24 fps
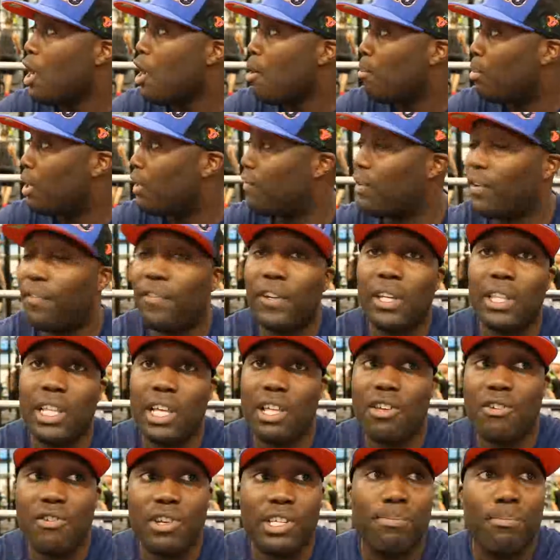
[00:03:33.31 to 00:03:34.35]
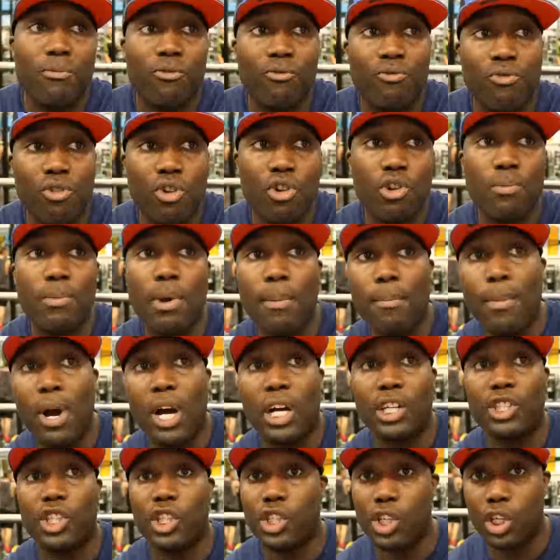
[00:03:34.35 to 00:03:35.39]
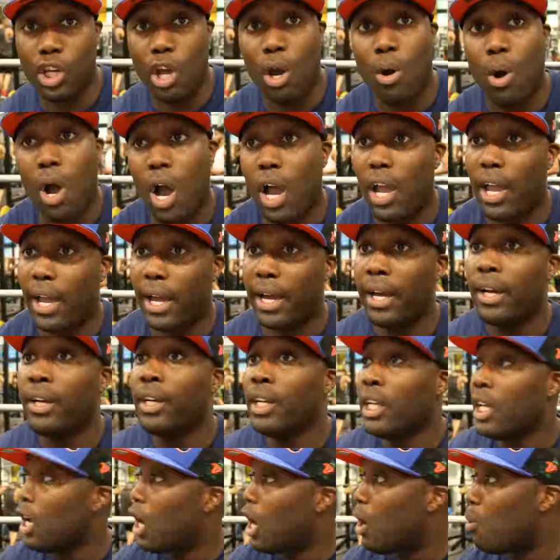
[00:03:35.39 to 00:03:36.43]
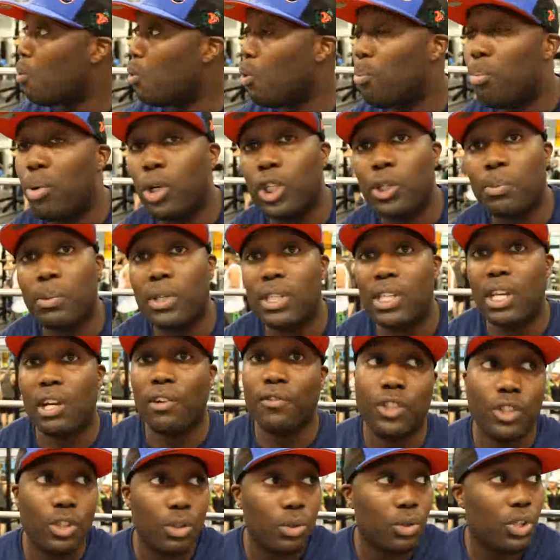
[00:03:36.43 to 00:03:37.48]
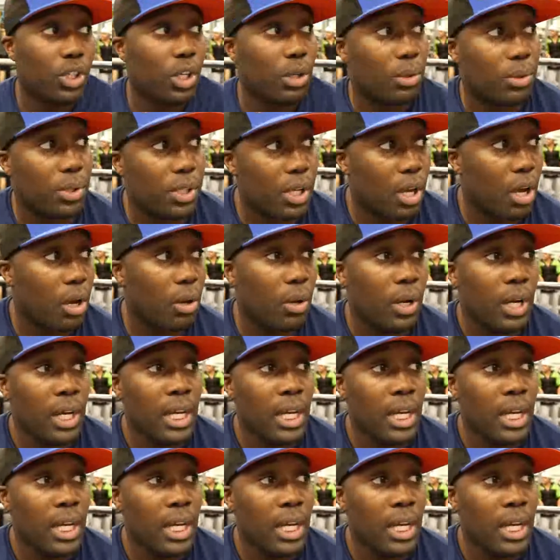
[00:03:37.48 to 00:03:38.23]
But if I think that there is room and margin to go higher, I will push myself to do so. So